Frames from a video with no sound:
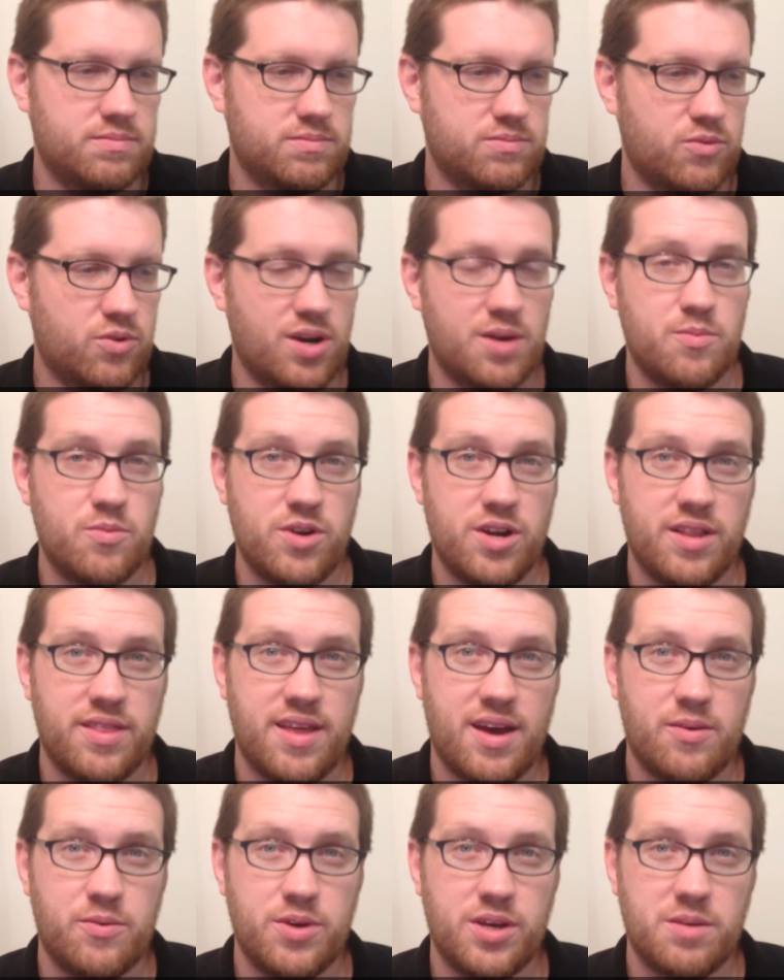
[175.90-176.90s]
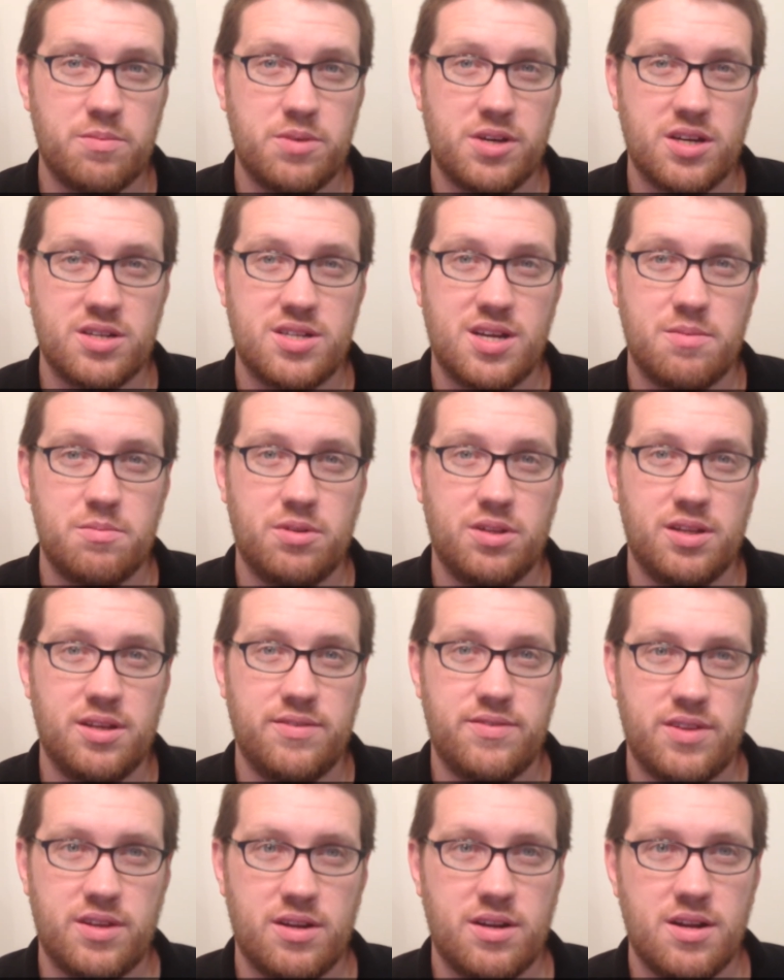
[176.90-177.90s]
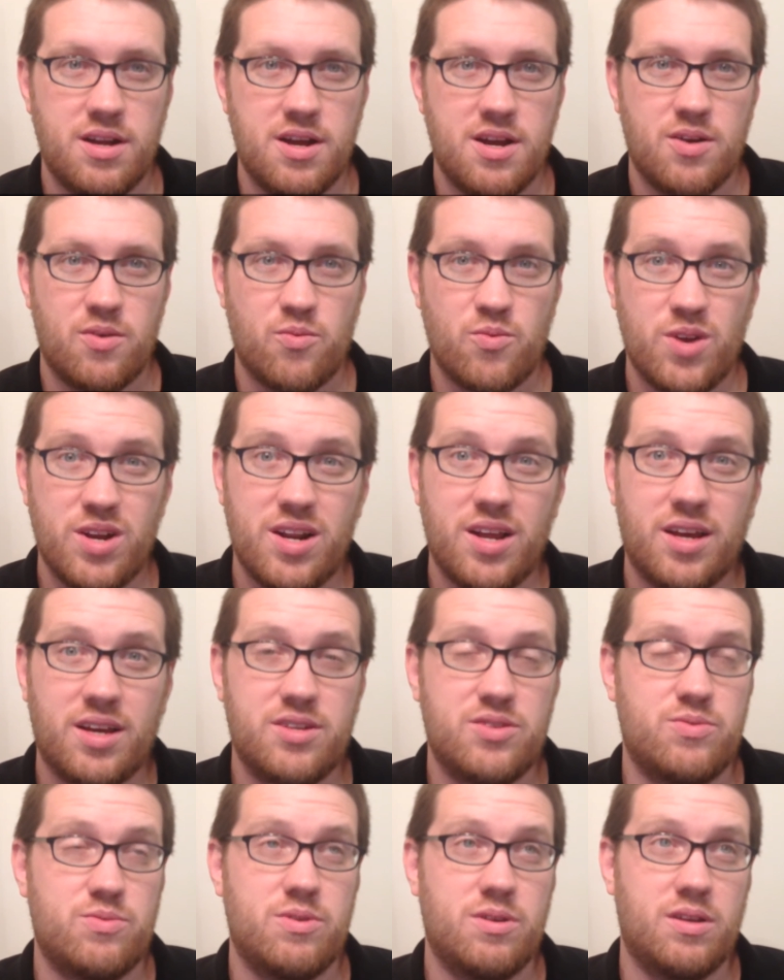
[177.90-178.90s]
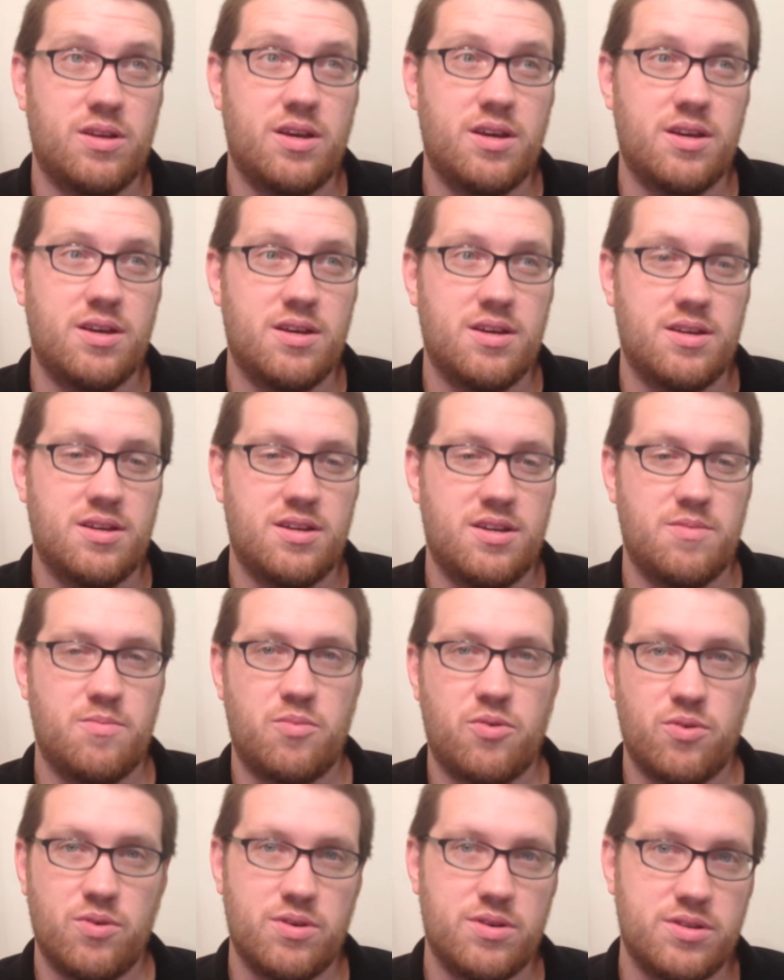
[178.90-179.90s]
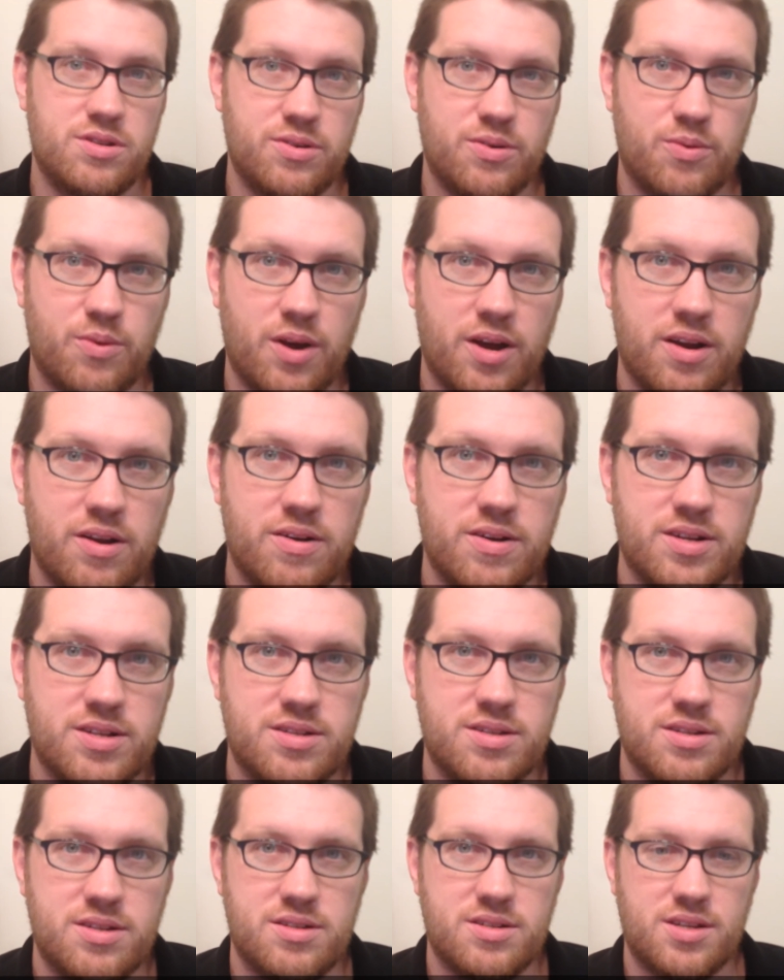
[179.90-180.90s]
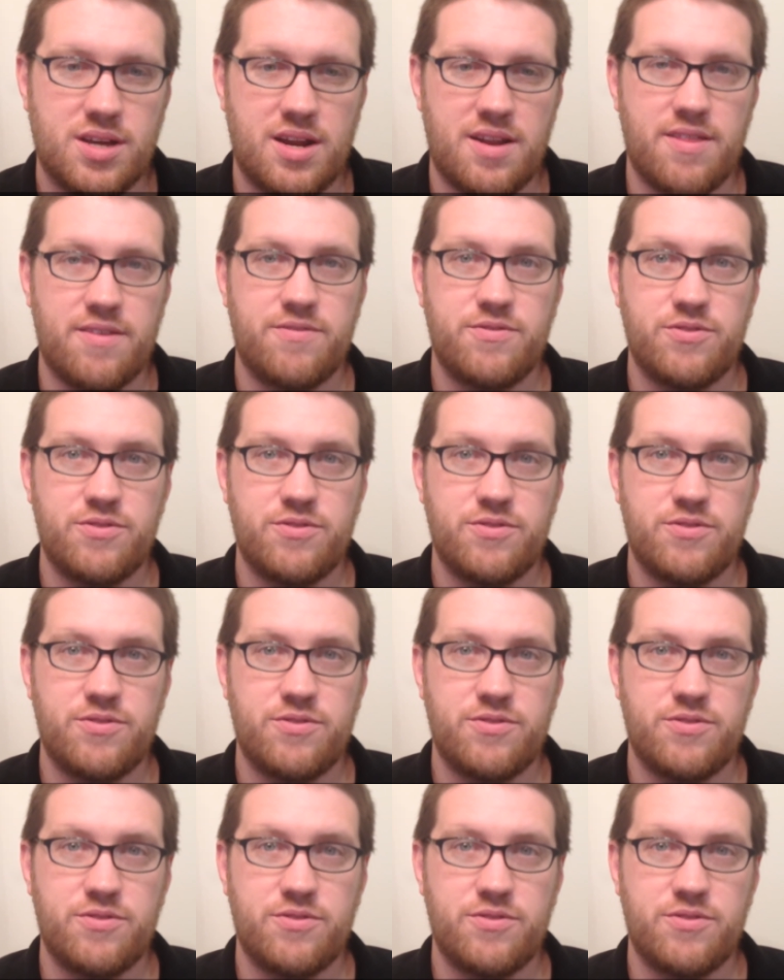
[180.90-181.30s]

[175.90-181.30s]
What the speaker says: what I'm reading that week, because I believe that reading is really important to a writer. It's kind of the